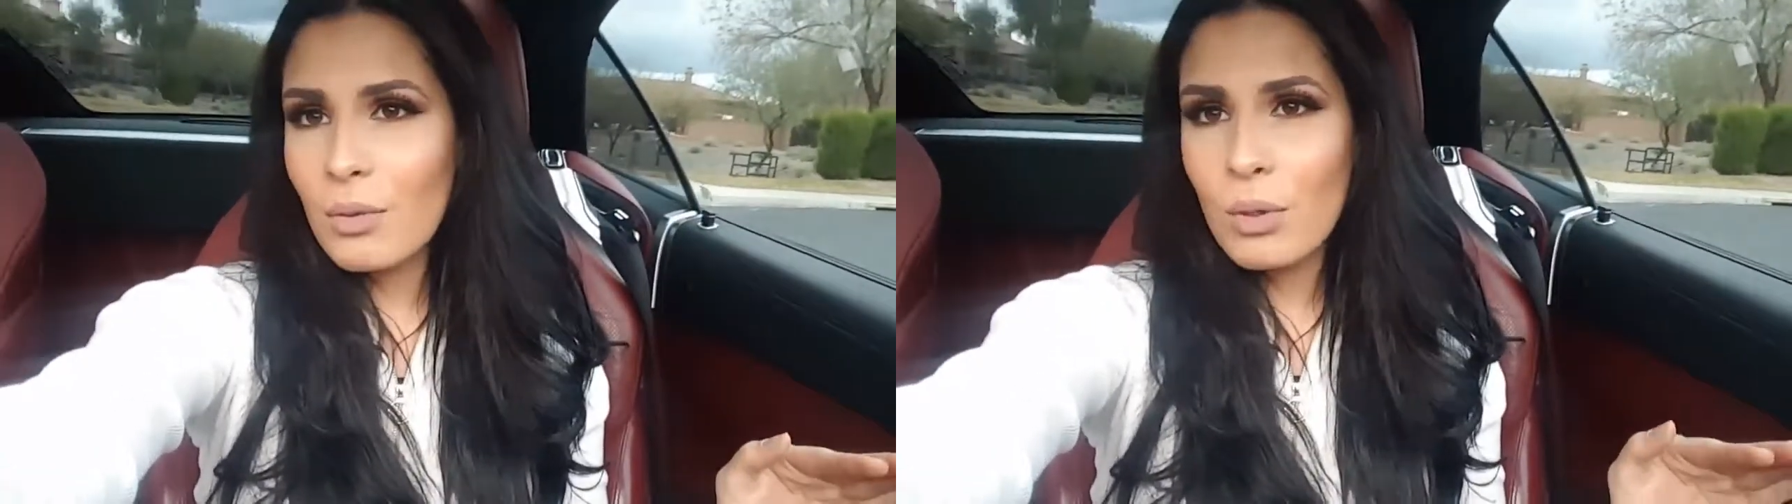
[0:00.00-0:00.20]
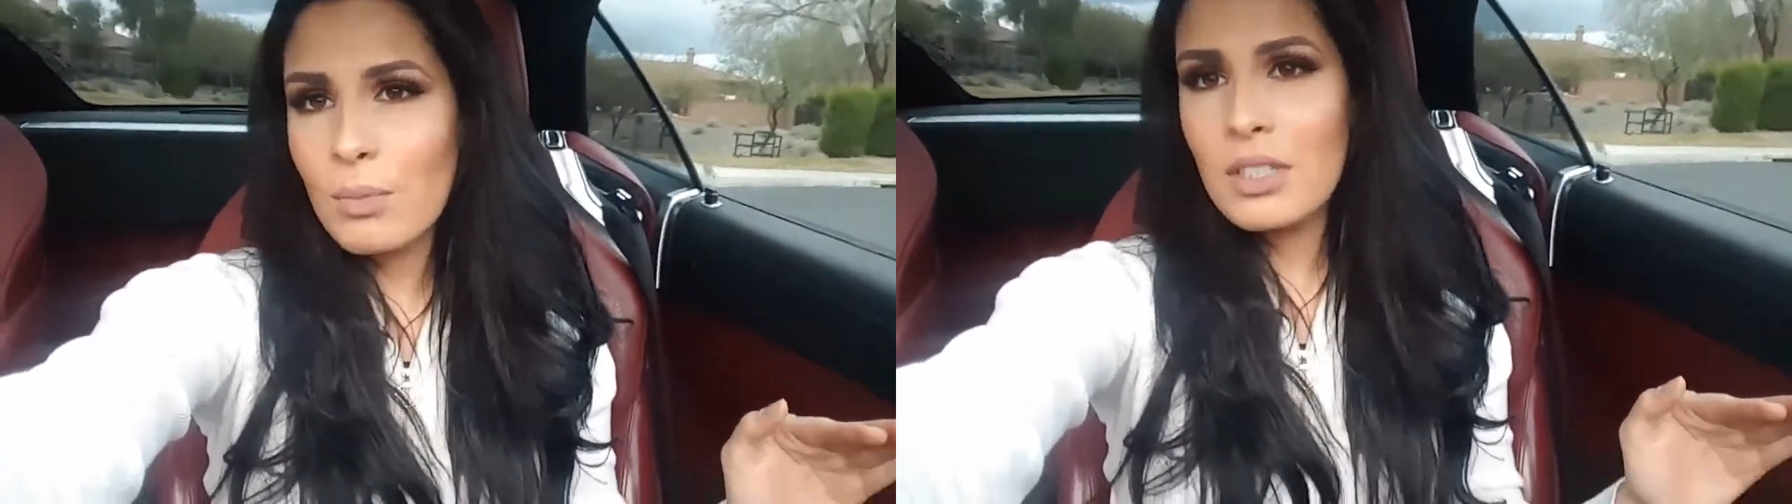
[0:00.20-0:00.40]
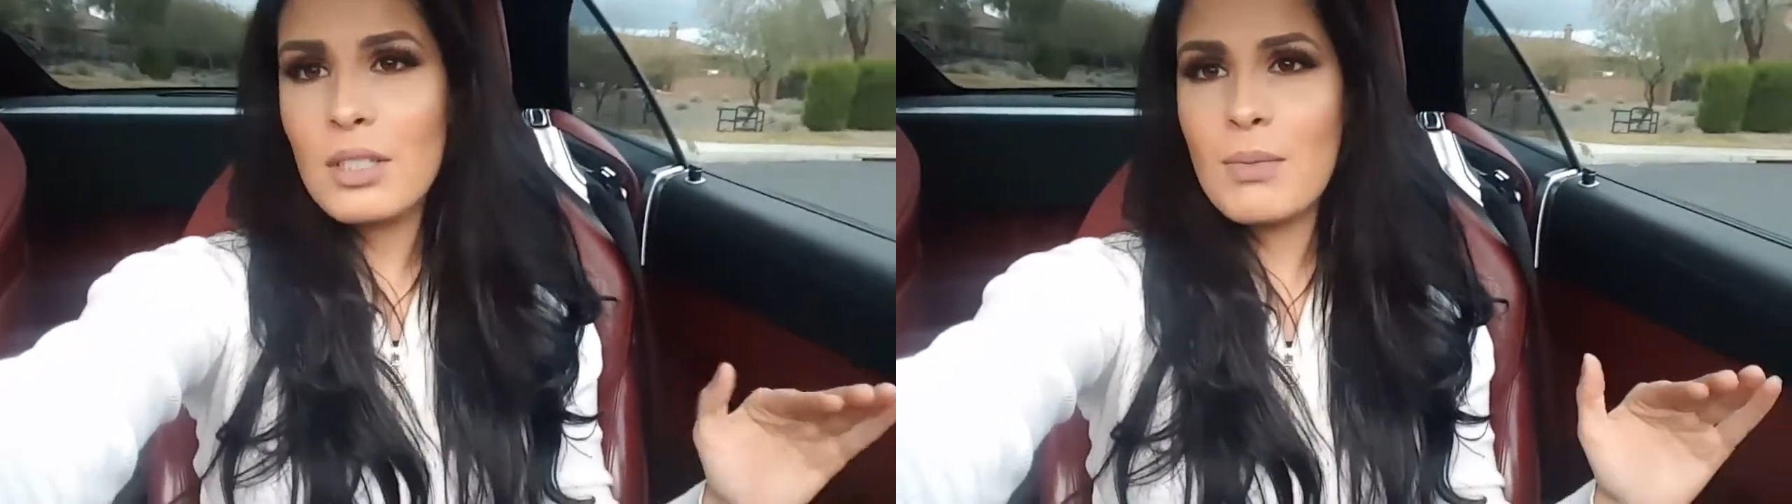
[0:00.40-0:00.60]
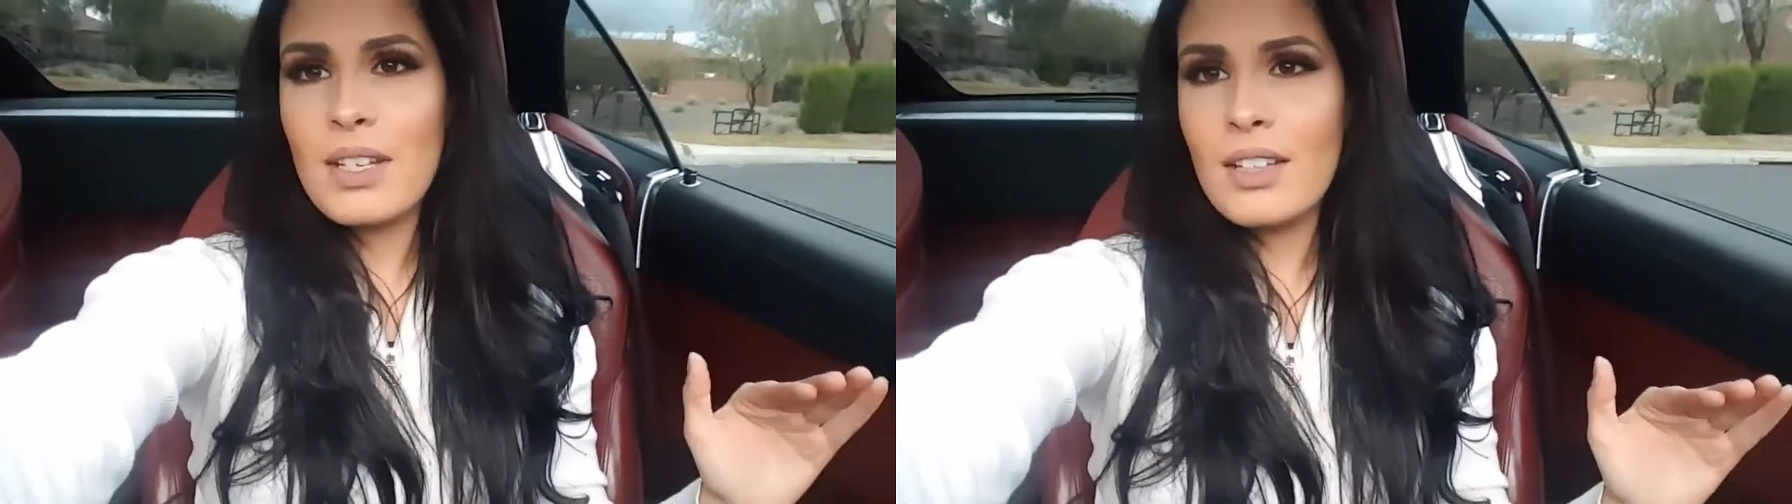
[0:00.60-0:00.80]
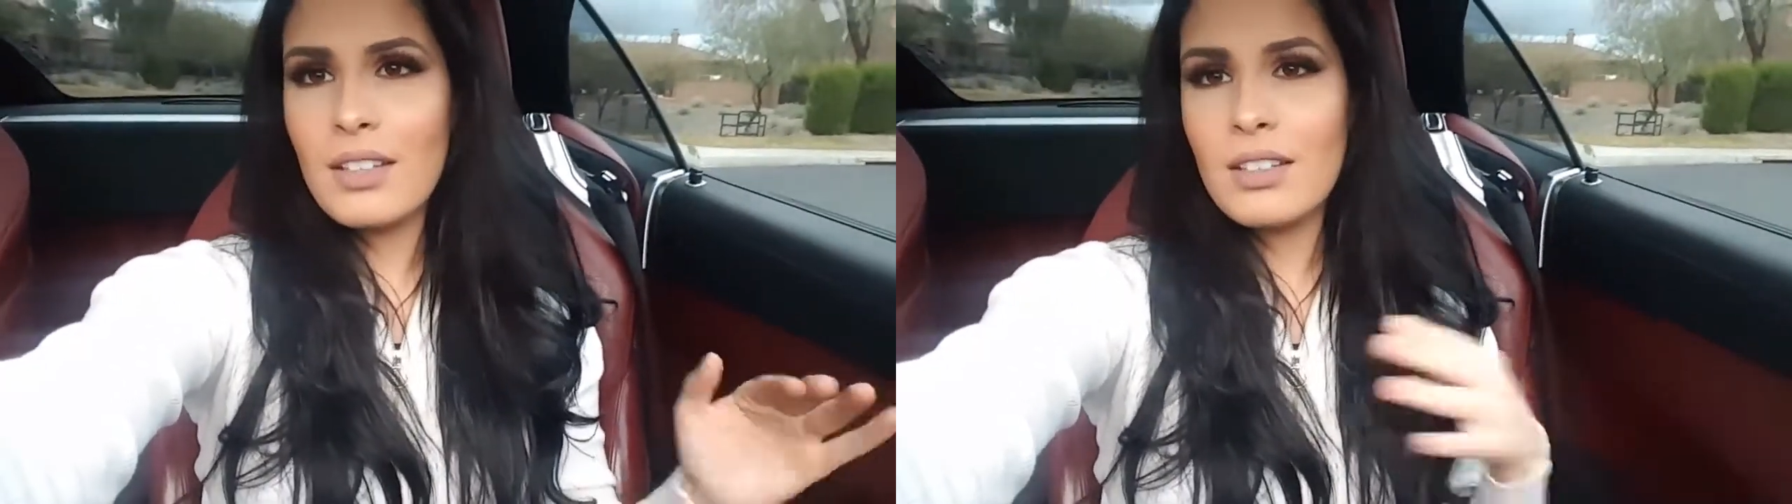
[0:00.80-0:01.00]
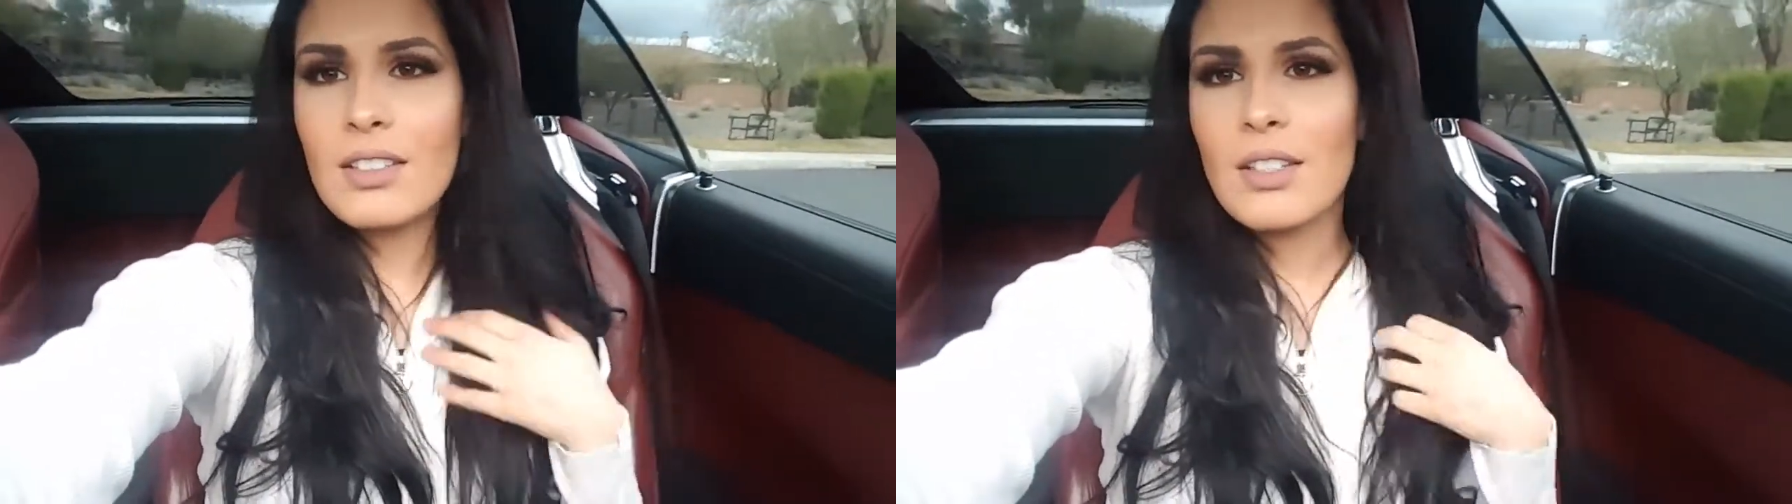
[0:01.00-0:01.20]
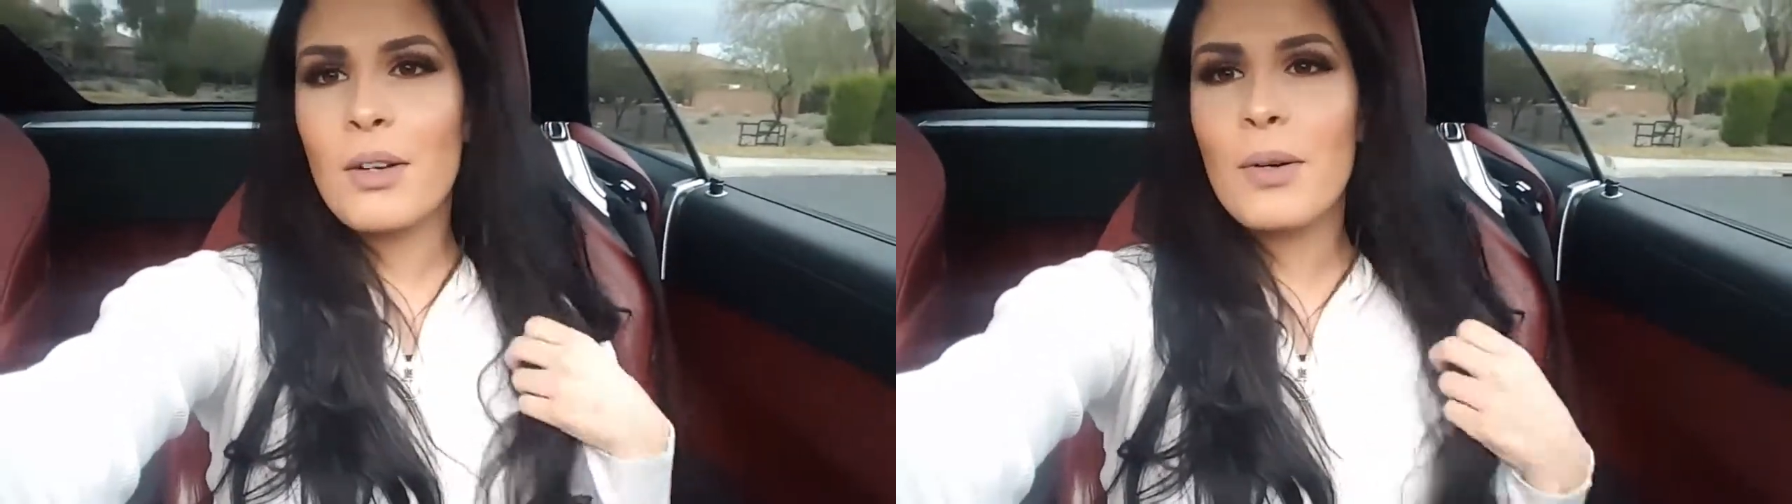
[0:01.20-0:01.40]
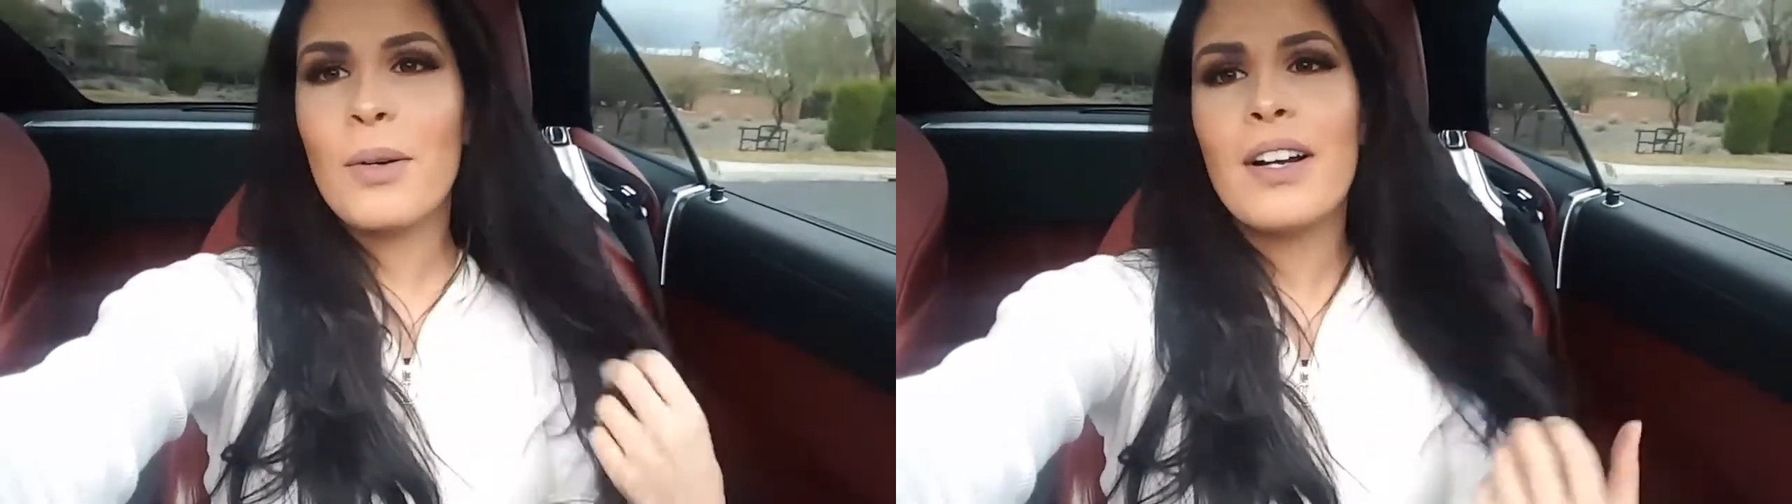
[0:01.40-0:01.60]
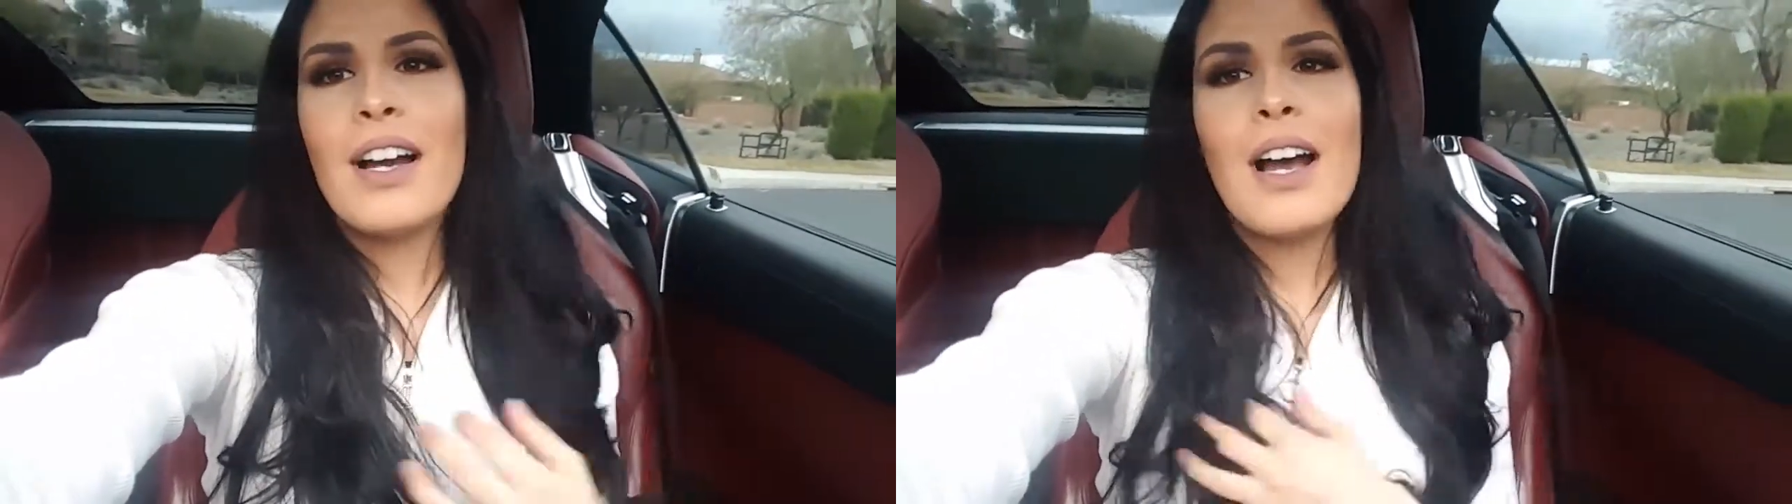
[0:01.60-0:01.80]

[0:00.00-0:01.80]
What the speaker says: a woman to be in. So